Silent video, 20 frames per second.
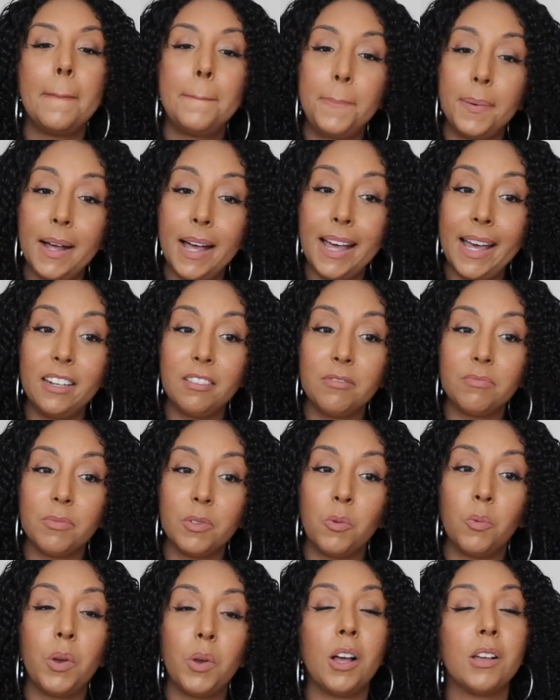But
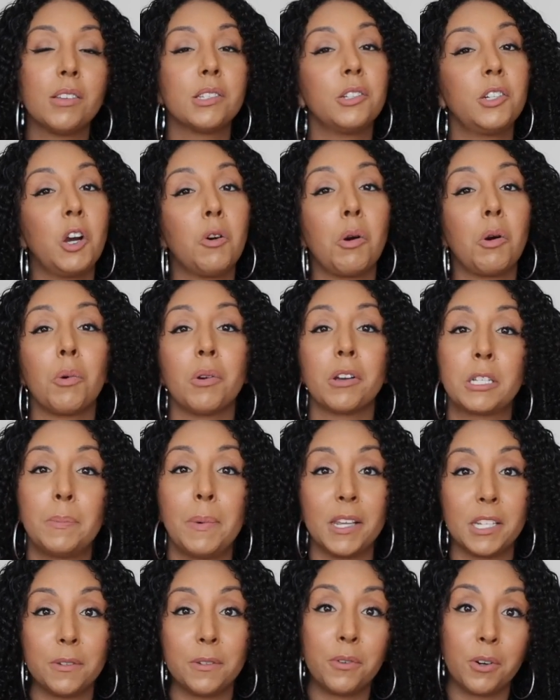we also know what works
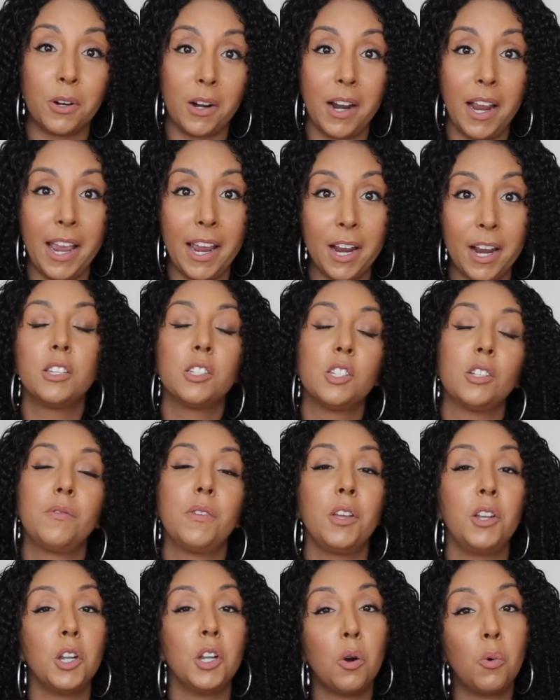best for our hair. So if
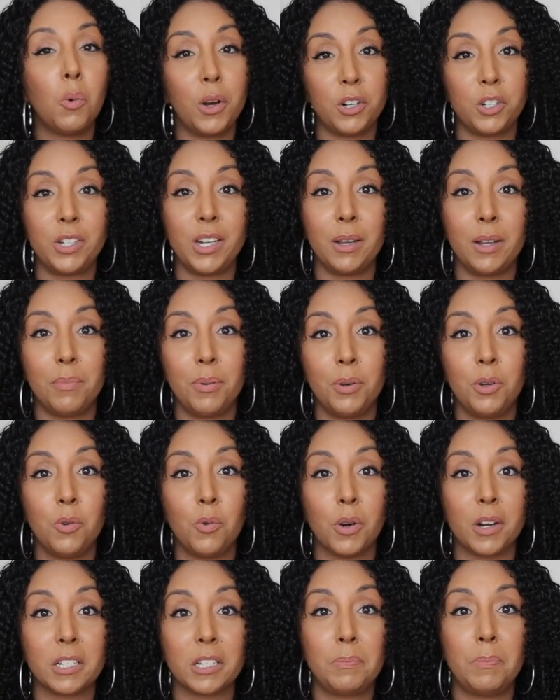you know one shampoo
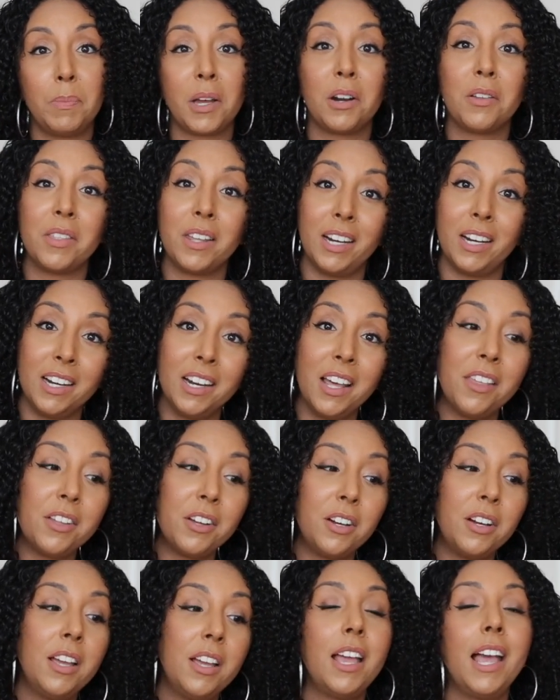works better than
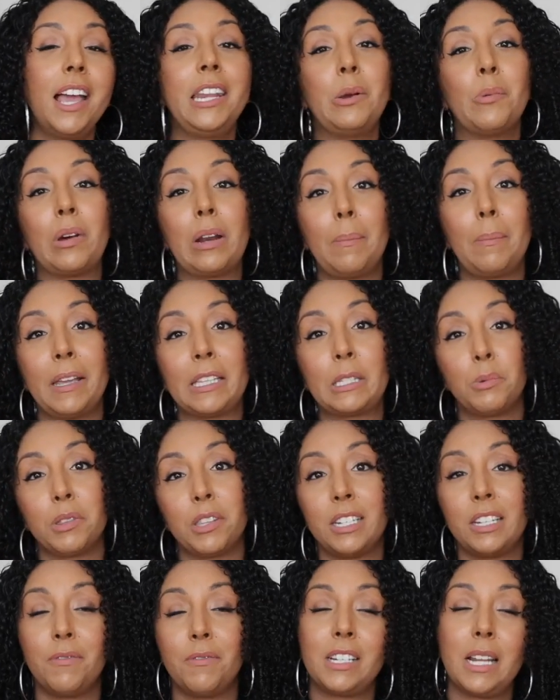another and you want to mix it with
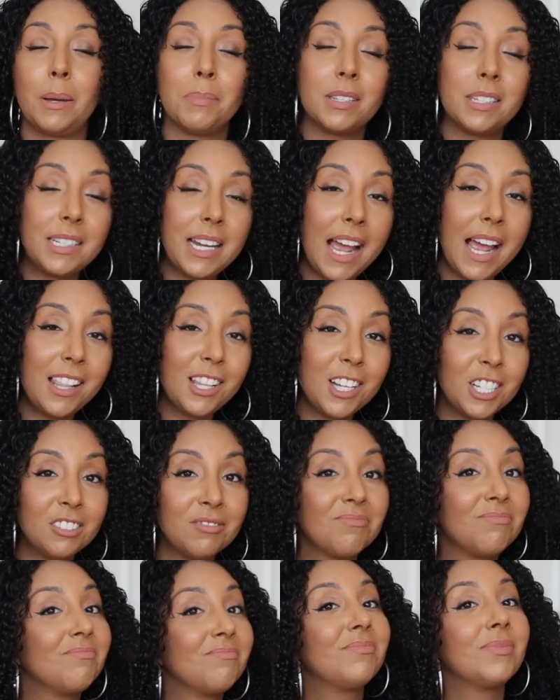a different type of styler,
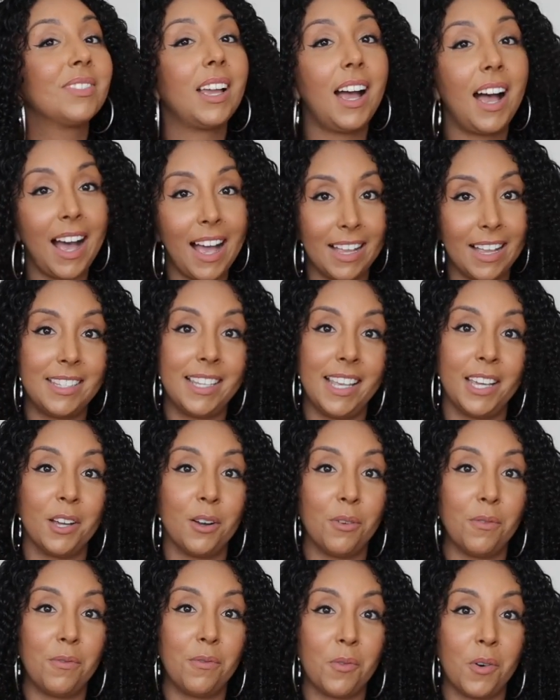I say
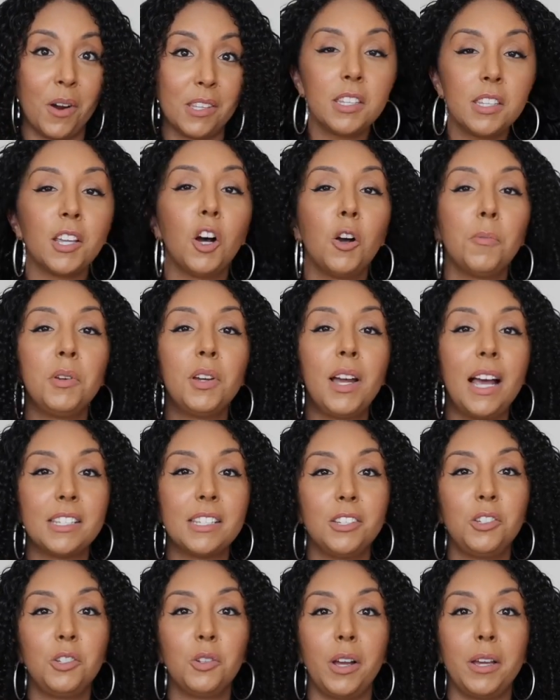go for it. So I hope you guys
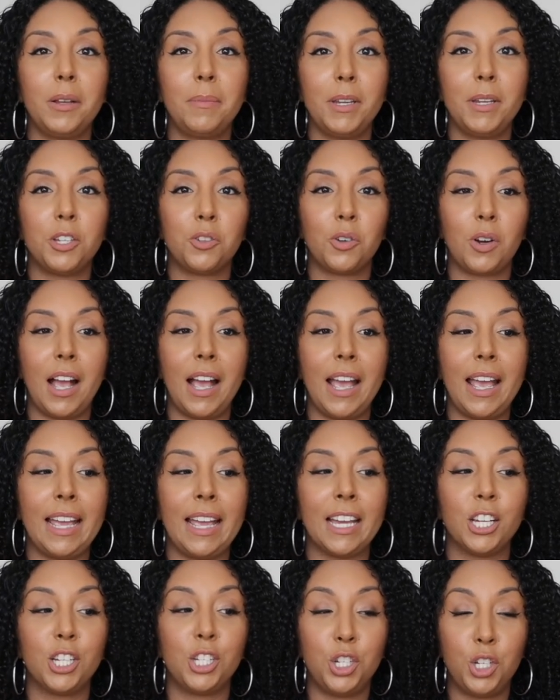enjoyed me
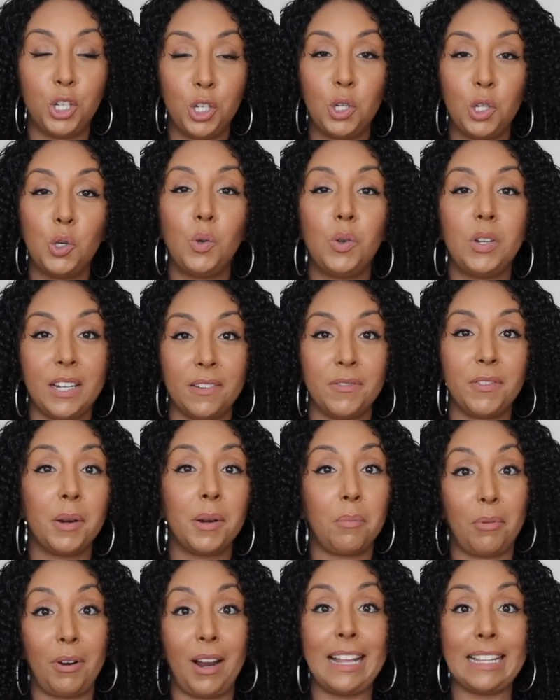trying two
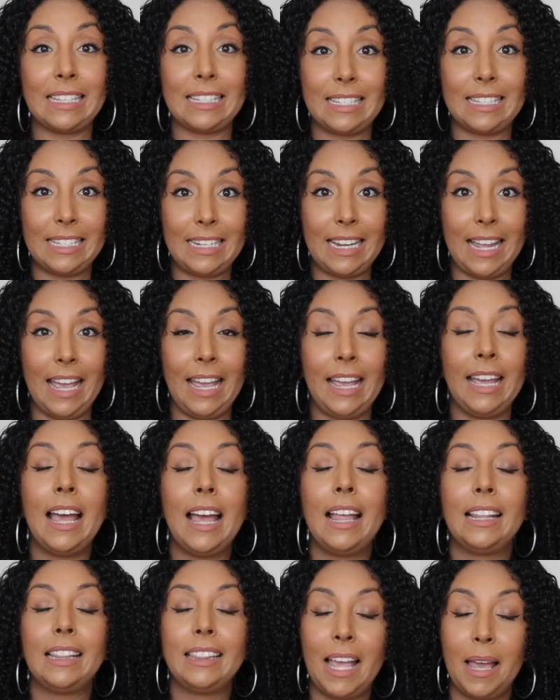different brands today.
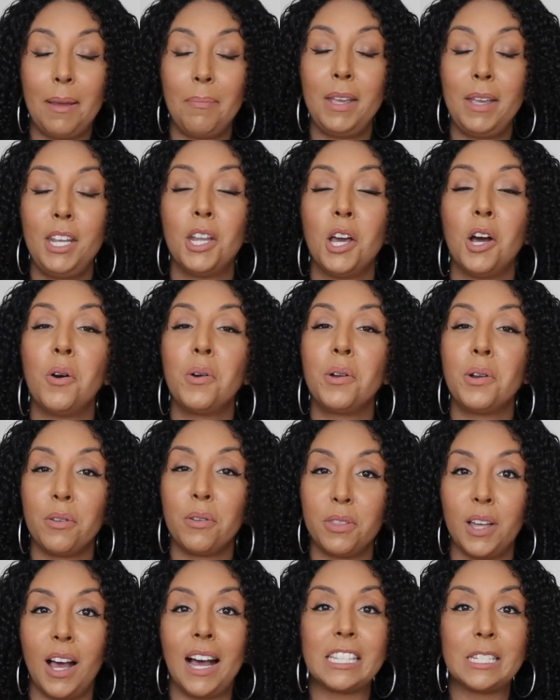Let me know your
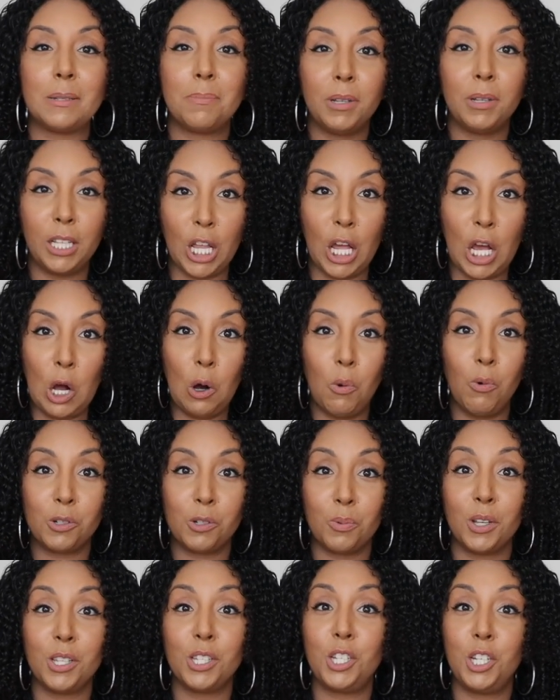thoughts below.
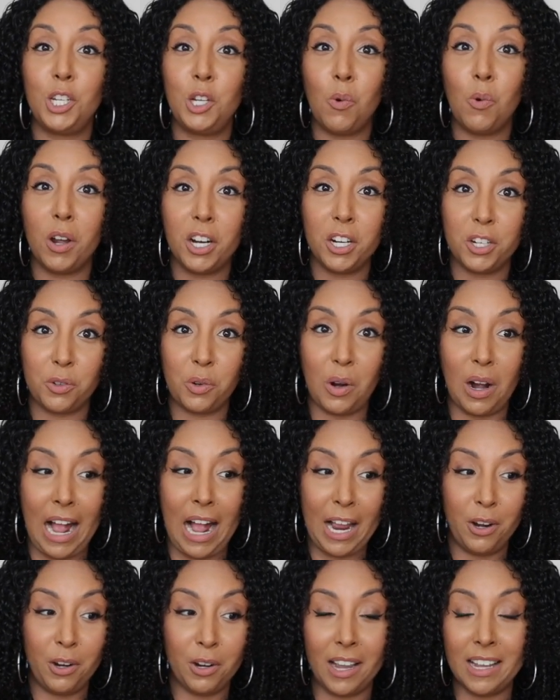Which ones do you want to
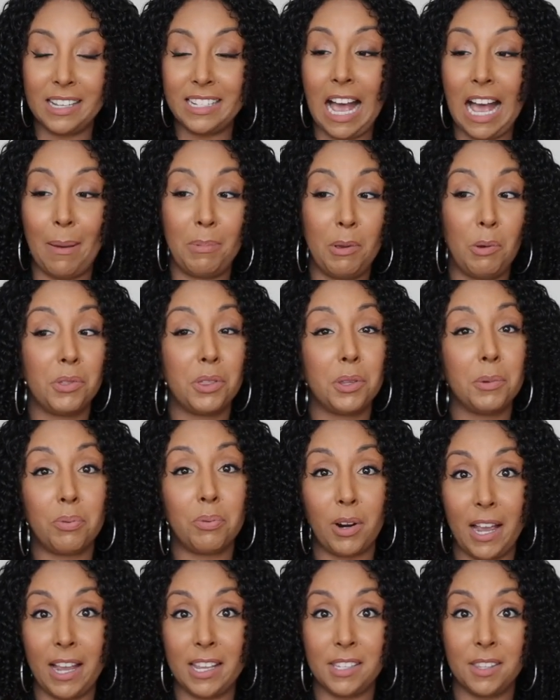try? Are you guys happy with the
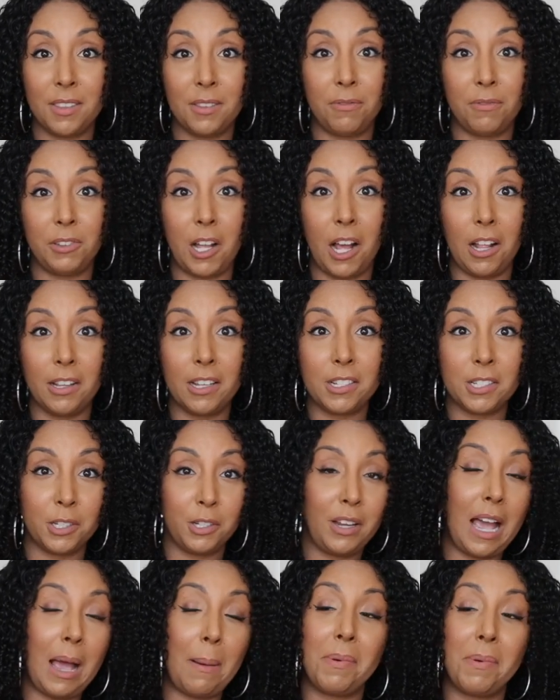price of the Flawless? Are
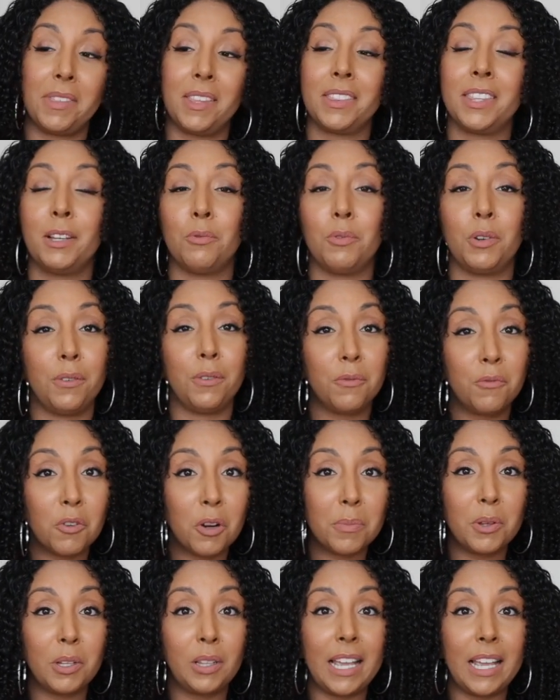you happy that they
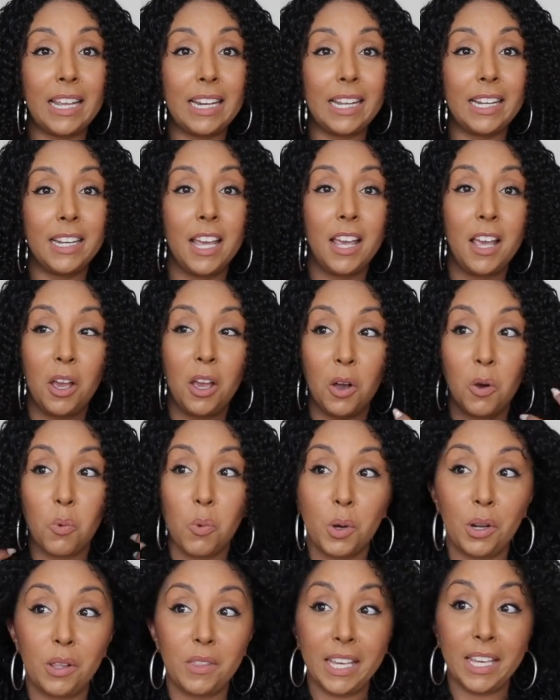reformulated?
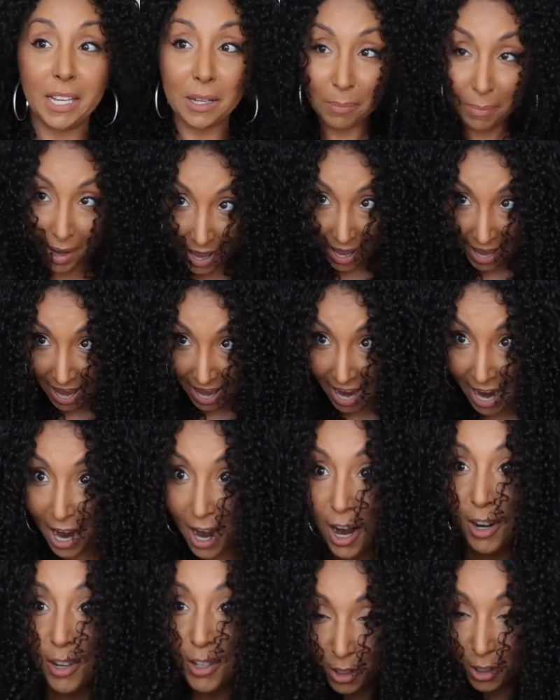What do you think of my
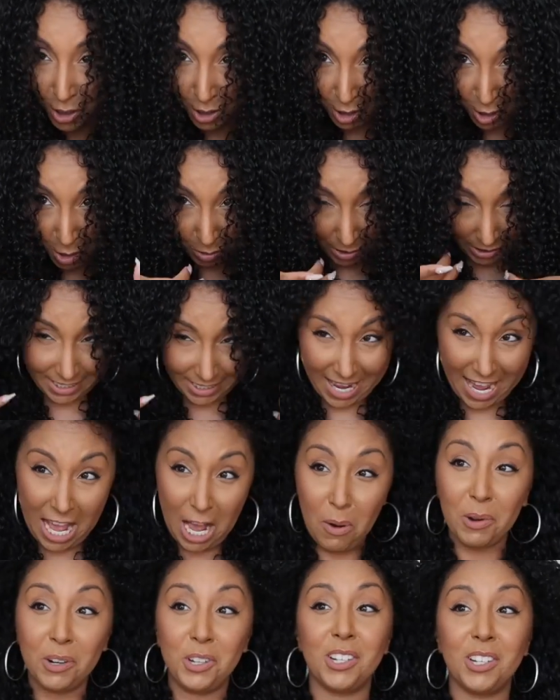hair? Do you
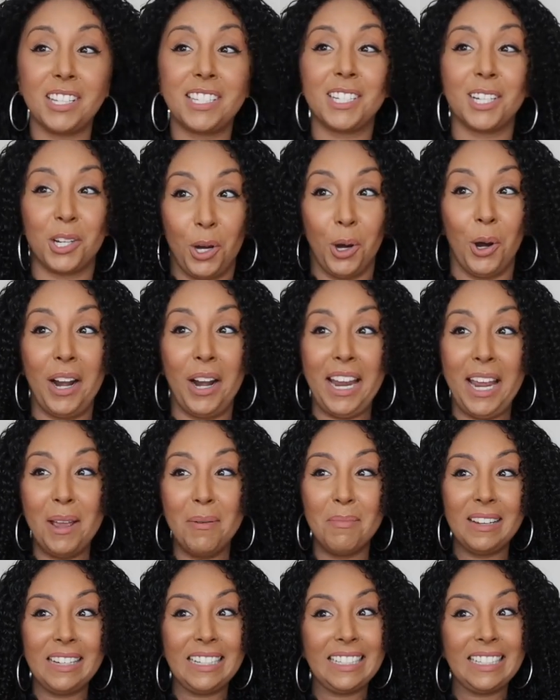style with just a cream?